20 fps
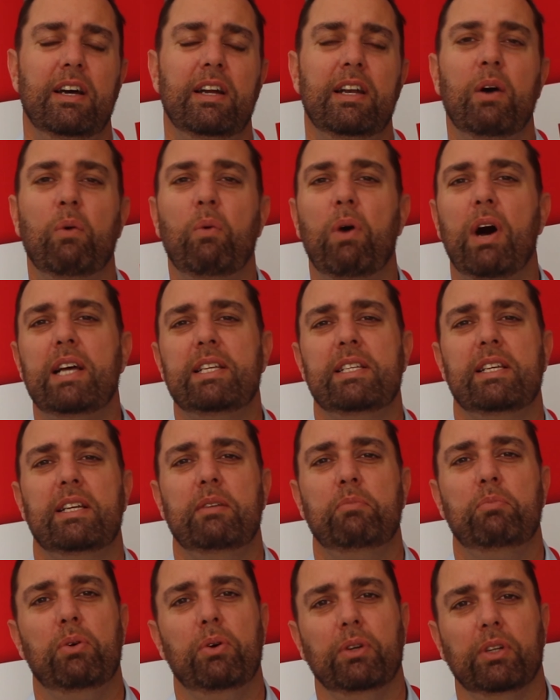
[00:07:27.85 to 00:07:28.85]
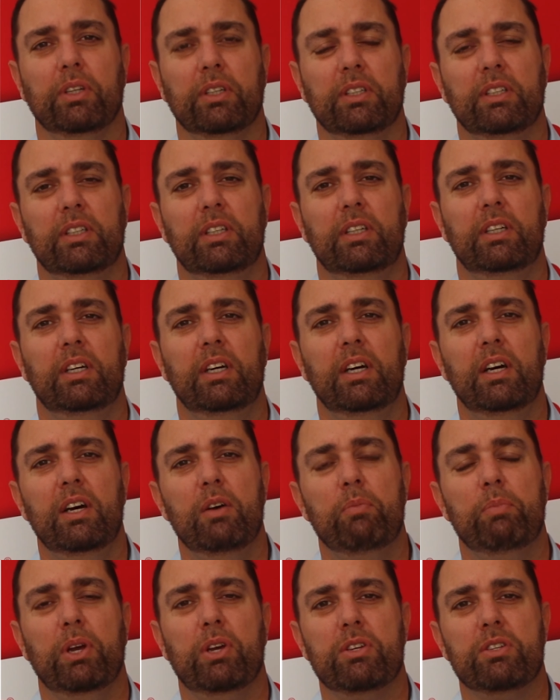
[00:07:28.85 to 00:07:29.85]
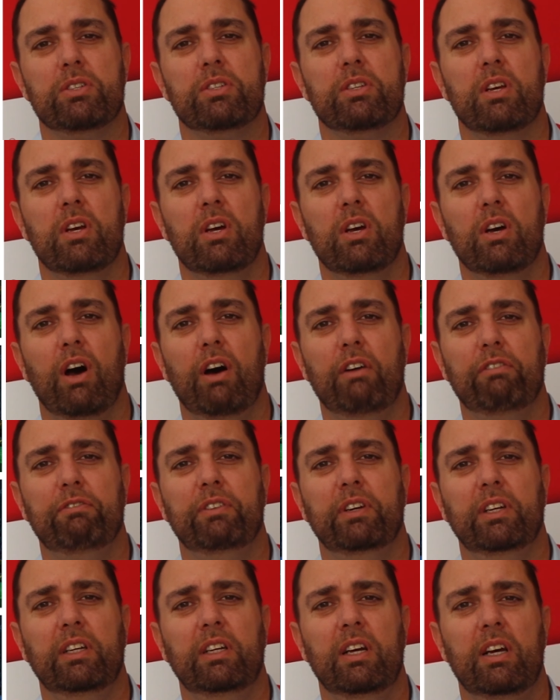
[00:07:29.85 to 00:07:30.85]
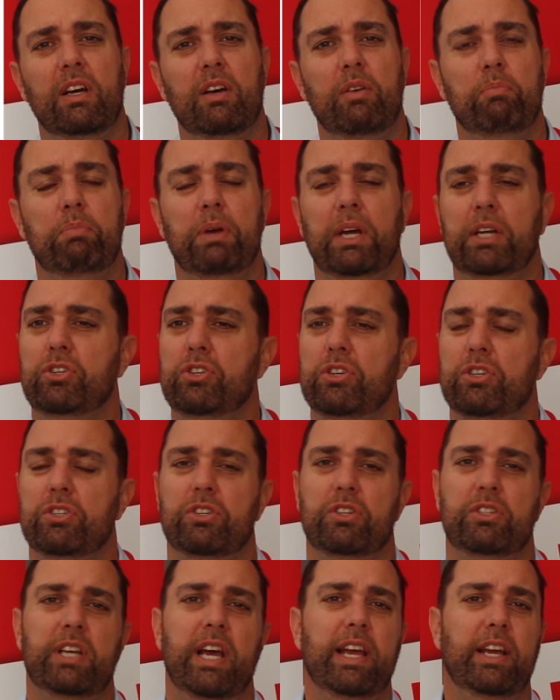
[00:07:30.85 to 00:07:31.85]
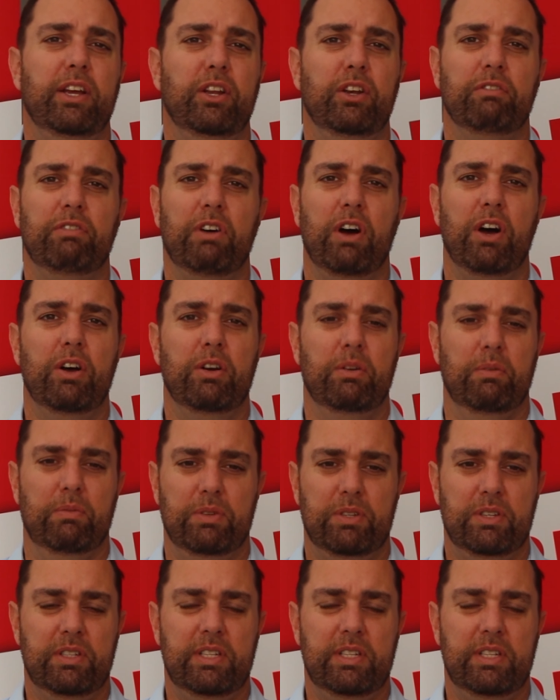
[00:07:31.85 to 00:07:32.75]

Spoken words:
Now, why is that important? Because often pictures are taken of homes,